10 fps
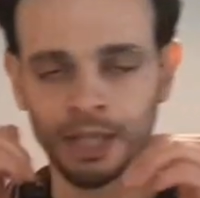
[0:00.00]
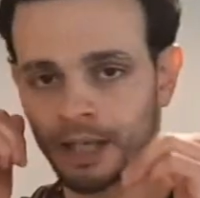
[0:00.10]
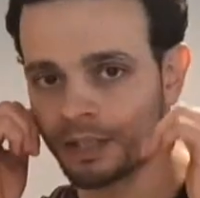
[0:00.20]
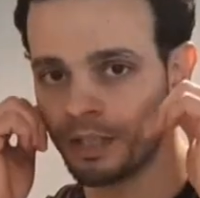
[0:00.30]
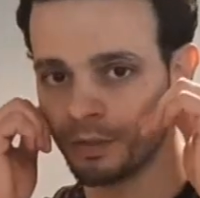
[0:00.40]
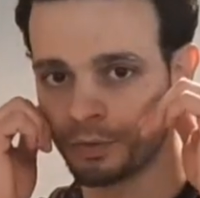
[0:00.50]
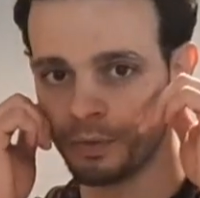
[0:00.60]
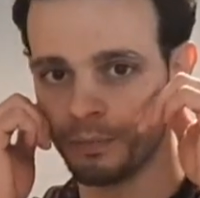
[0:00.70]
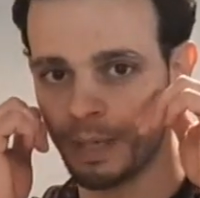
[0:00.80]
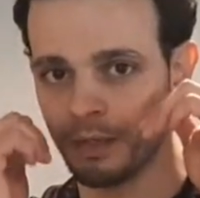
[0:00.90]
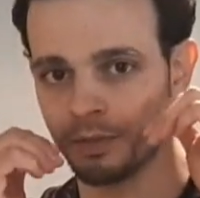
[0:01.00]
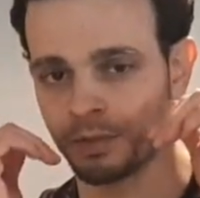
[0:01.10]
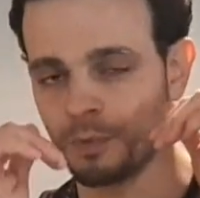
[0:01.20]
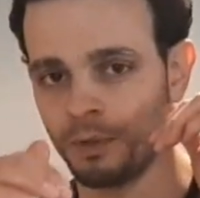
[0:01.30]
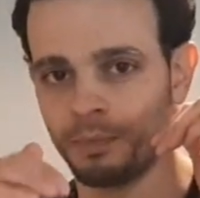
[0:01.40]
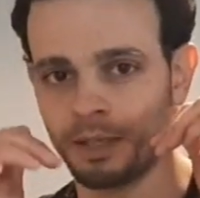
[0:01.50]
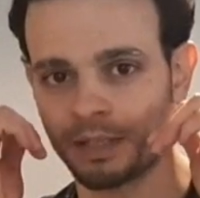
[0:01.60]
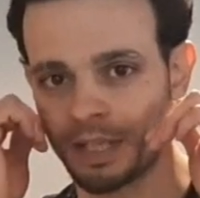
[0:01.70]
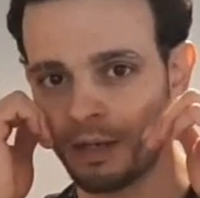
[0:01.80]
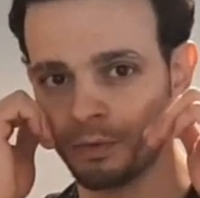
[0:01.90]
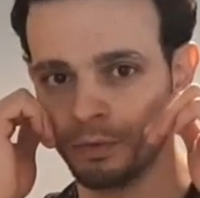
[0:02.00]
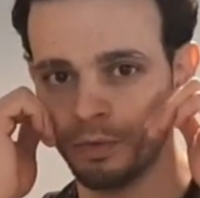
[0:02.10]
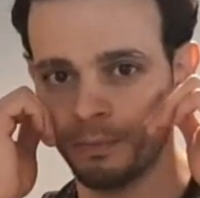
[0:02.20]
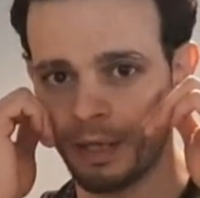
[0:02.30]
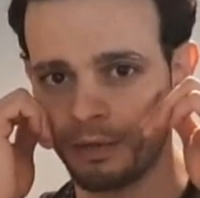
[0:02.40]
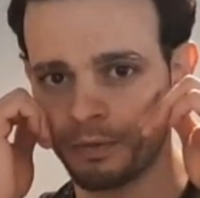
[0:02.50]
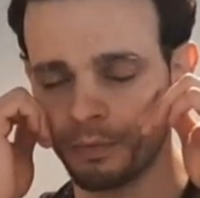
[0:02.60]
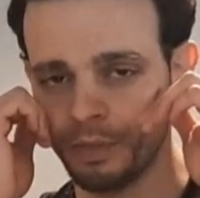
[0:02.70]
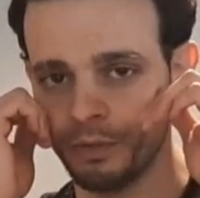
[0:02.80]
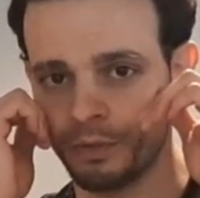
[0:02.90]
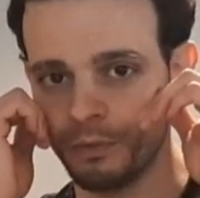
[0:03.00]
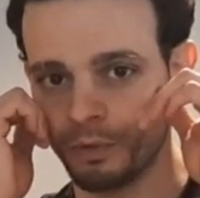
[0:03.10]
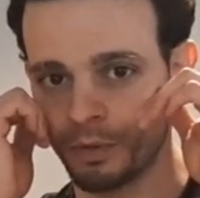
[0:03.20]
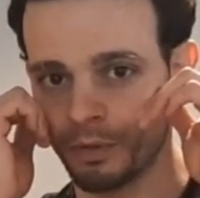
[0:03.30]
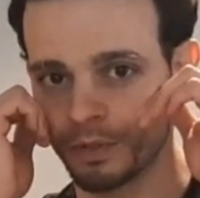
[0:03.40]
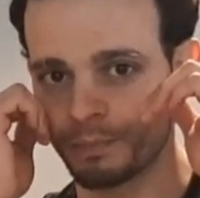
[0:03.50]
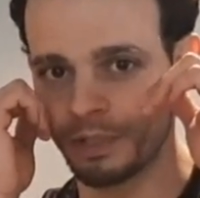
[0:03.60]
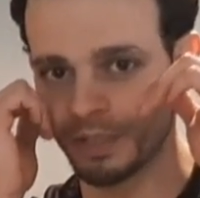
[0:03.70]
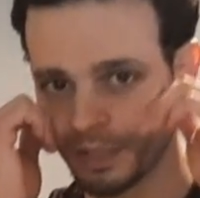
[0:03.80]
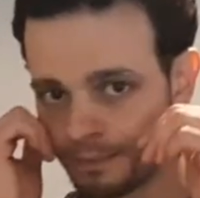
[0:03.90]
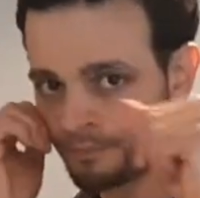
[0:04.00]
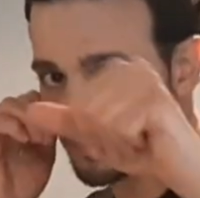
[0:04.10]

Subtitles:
Exhale through the mouth. Small breaths out through the mouth when you throw those punches.